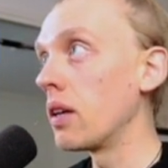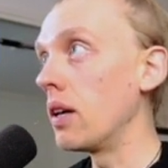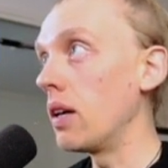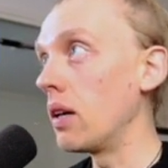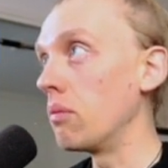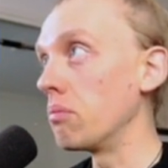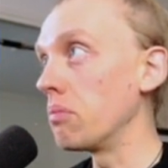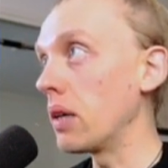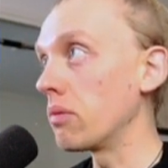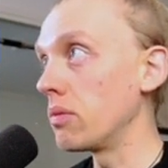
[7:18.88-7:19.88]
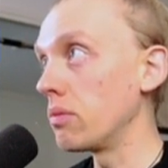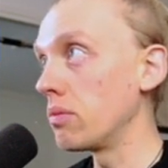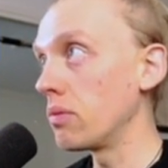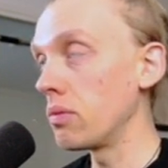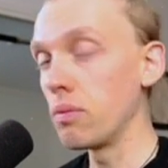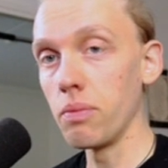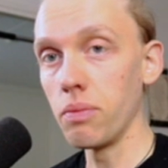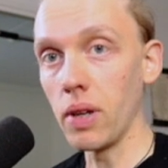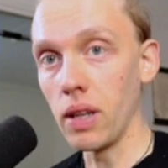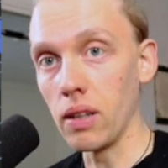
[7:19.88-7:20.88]
Yeah,
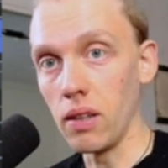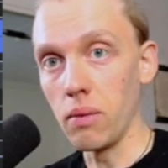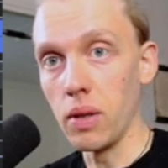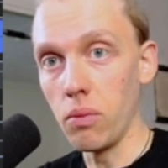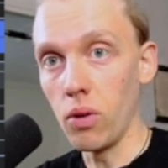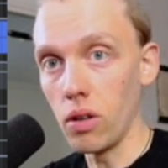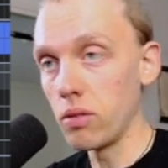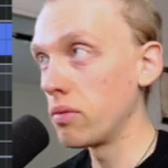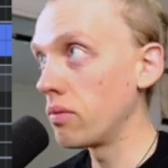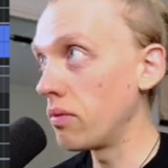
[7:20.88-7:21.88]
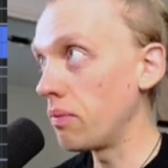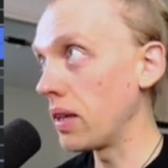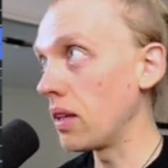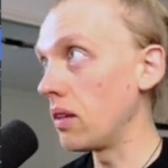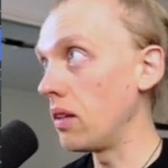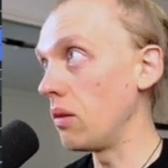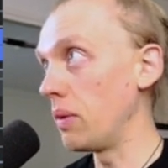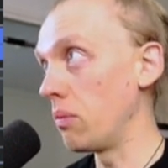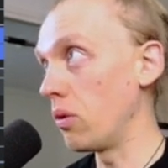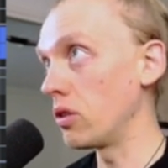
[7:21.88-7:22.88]
bringing a little bit more, making it a little
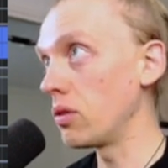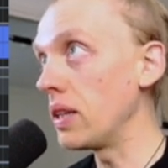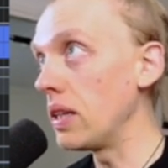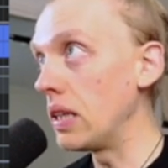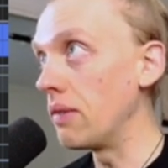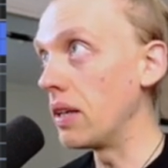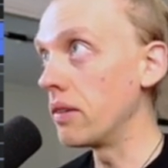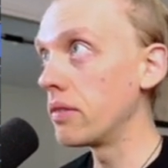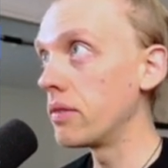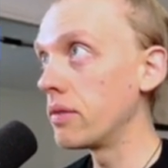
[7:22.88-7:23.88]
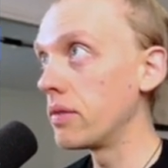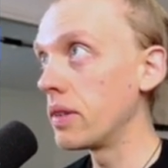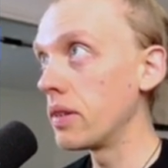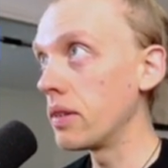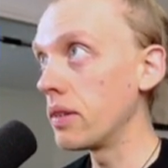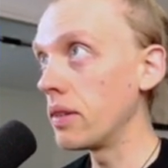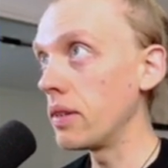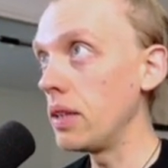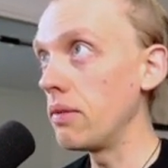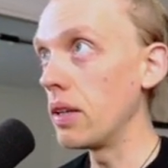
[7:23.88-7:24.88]
bit more even
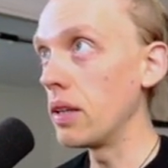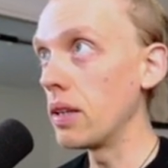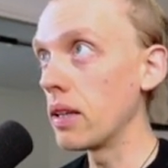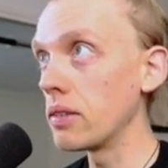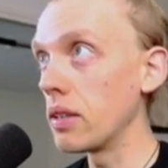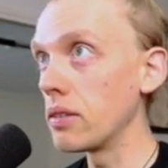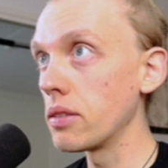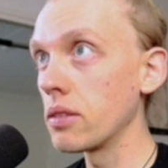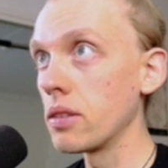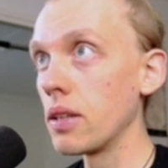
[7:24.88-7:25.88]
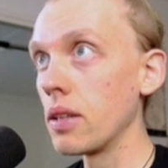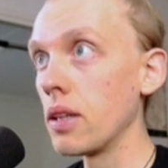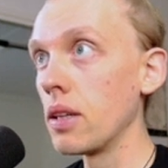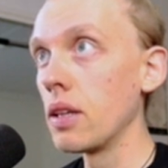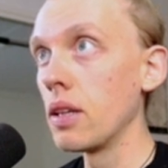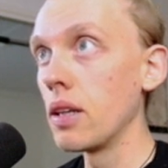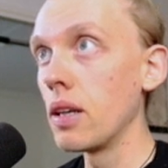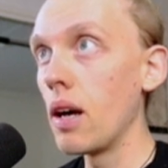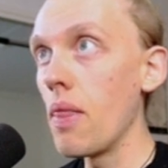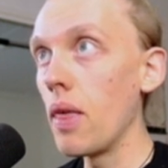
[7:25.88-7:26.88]
in that sense.
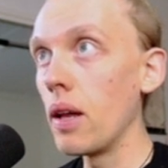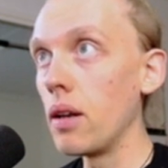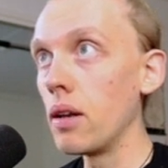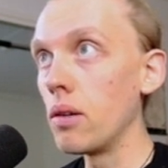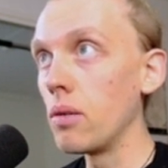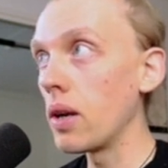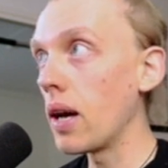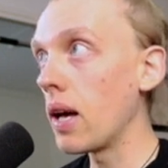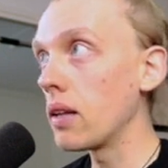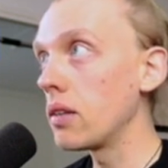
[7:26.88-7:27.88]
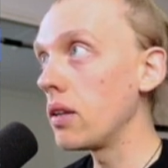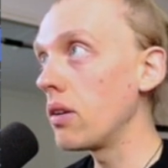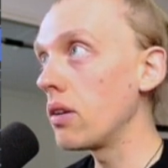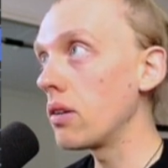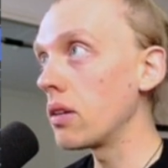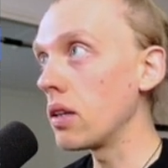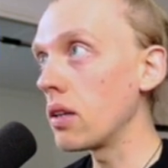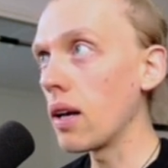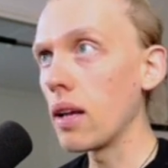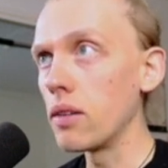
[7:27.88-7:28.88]
And then what I had here, I
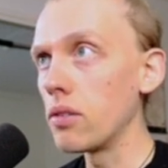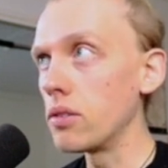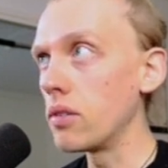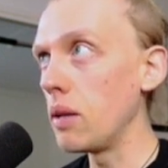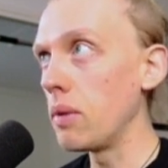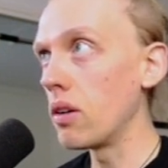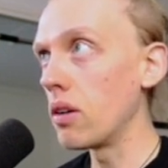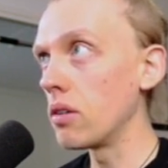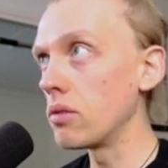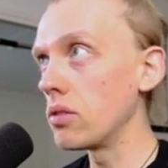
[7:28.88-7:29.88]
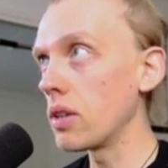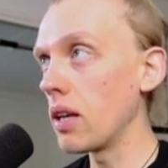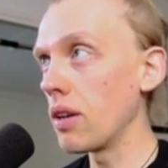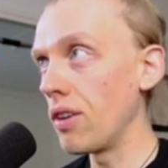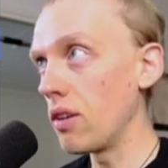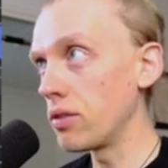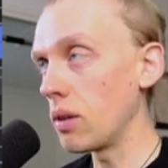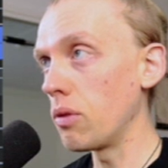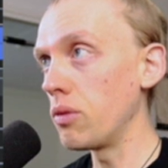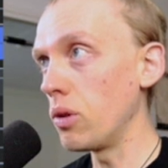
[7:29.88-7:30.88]
think I had just limiter, just getting rid of
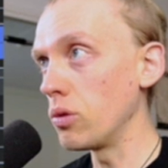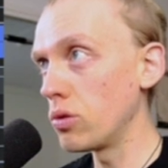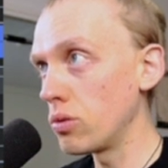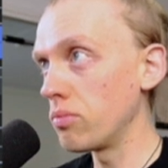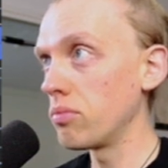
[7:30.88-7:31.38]
some of those